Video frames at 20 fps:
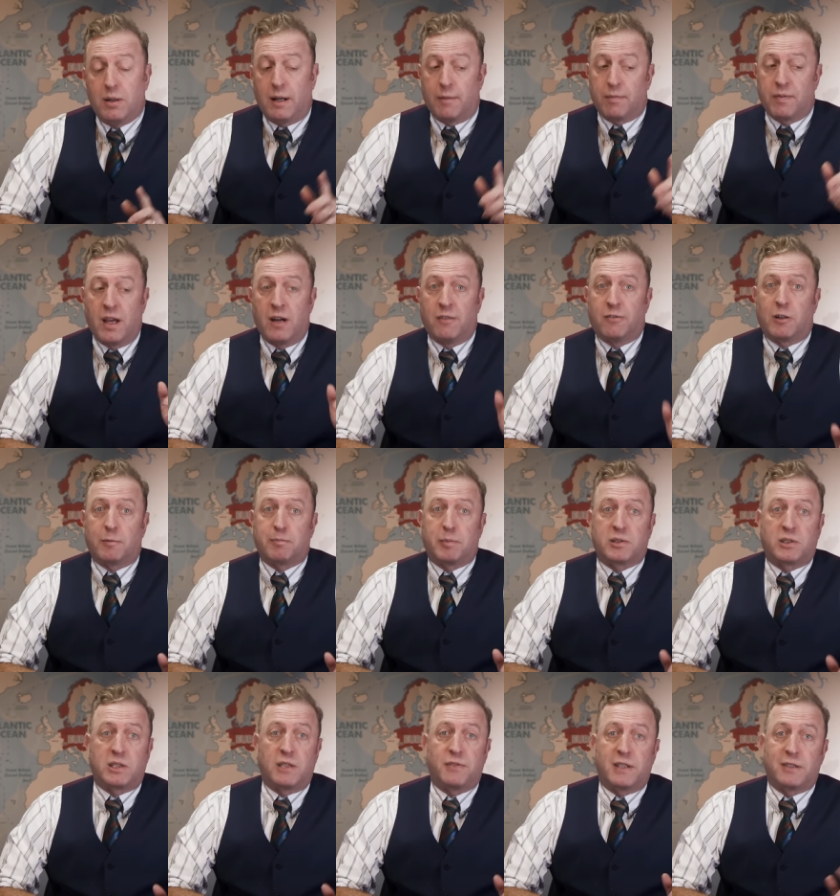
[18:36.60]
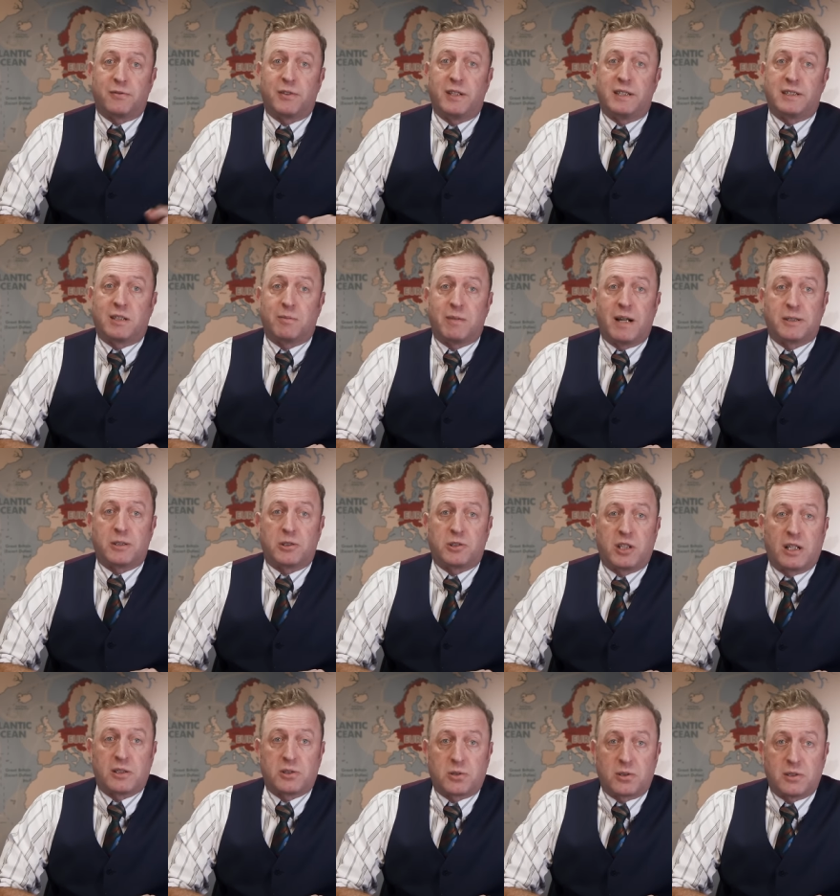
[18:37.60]
But for Pacific Fleet Commander
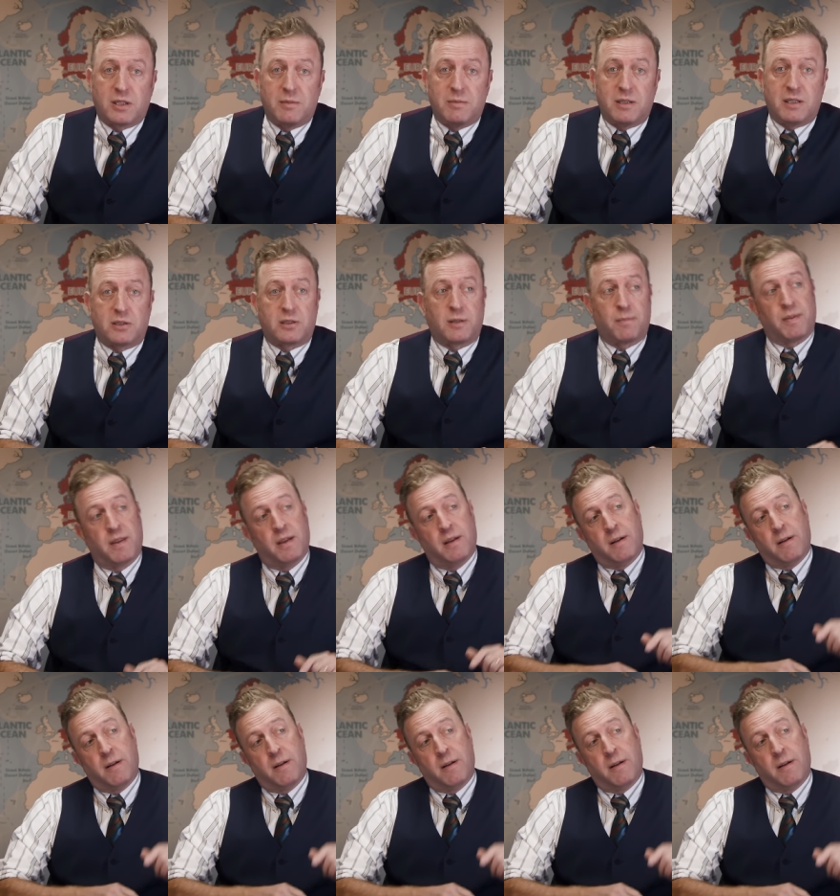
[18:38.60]
Chester Nimitz,